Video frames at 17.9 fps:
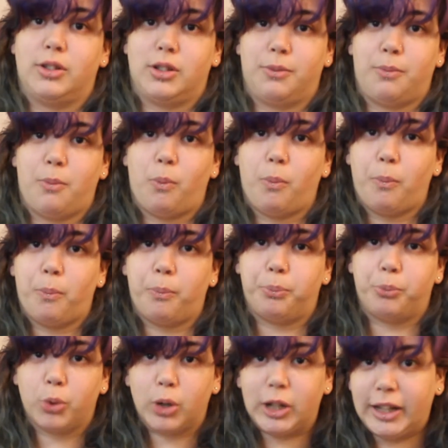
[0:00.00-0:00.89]
to
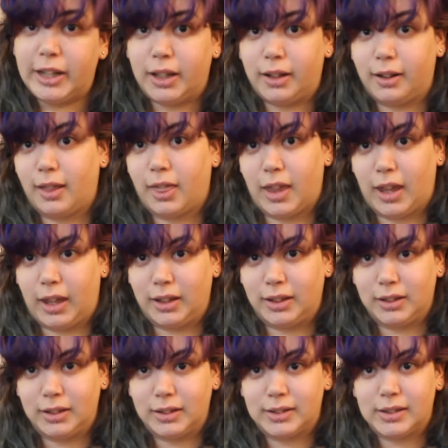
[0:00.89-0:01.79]
brilliant
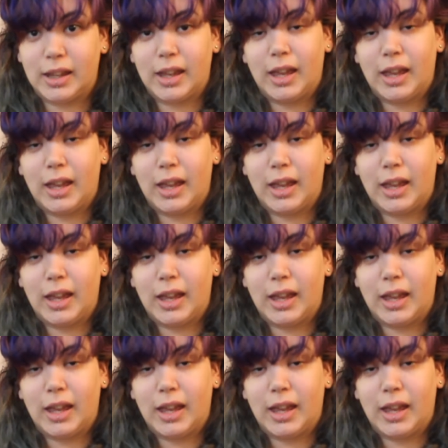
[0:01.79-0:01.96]
things.